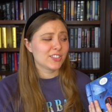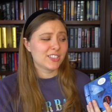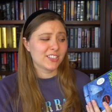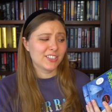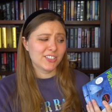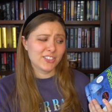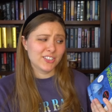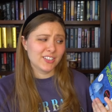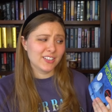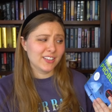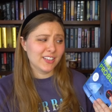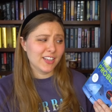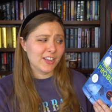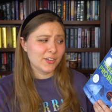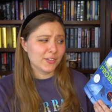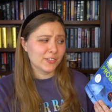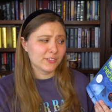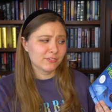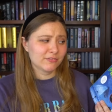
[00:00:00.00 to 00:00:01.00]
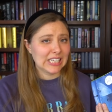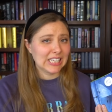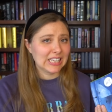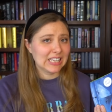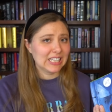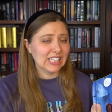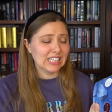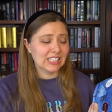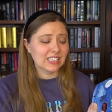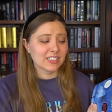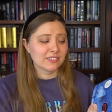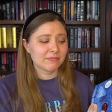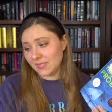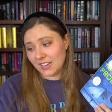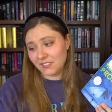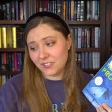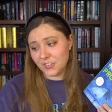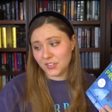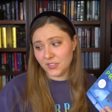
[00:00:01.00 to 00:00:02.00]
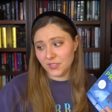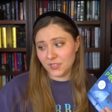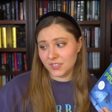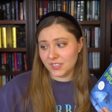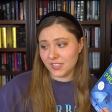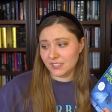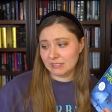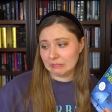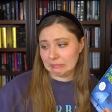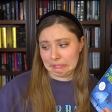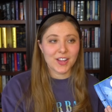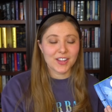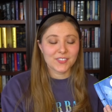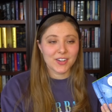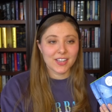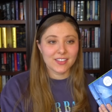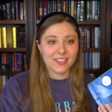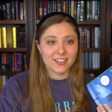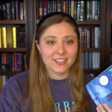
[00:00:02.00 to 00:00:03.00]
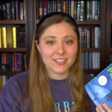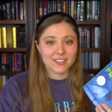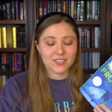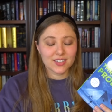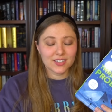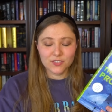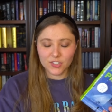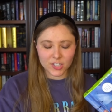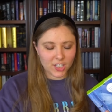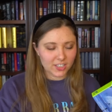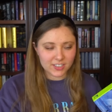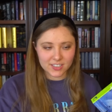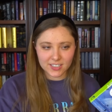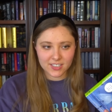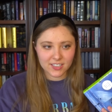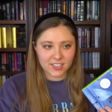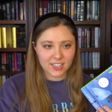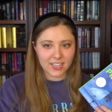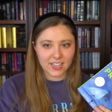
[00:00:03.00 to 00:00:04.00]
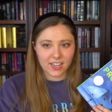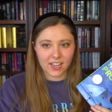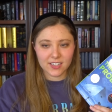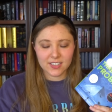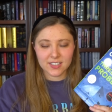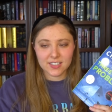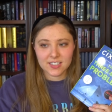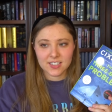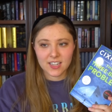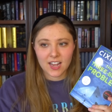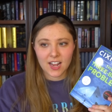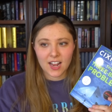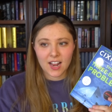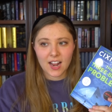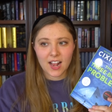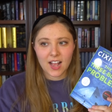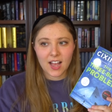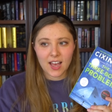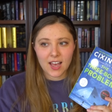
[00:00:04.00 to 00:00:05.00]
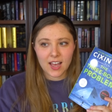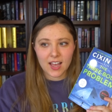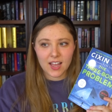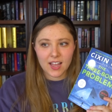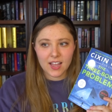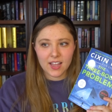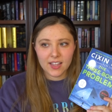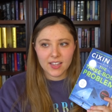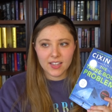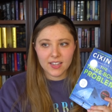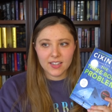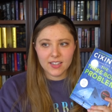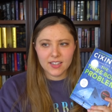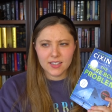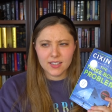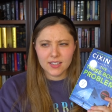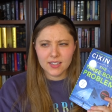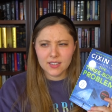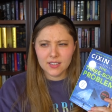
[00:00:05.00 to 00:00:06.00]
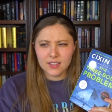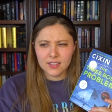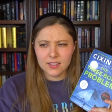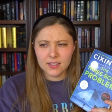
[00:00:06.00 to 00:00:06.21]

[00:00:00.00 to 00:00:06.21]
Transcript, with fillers: Cixin Liu, I think, after Googling. I read this and vlogged it, and I